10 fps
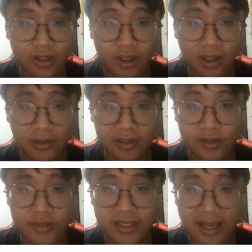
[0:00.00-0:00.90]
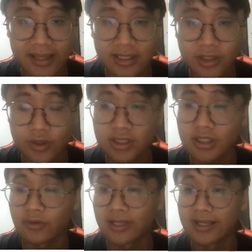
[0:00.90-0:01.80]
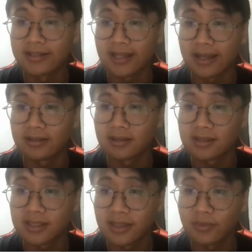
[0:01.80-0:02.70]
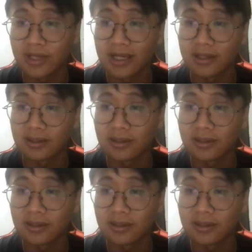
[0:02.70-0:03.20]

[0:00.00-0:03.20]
of using the executor service instead simply like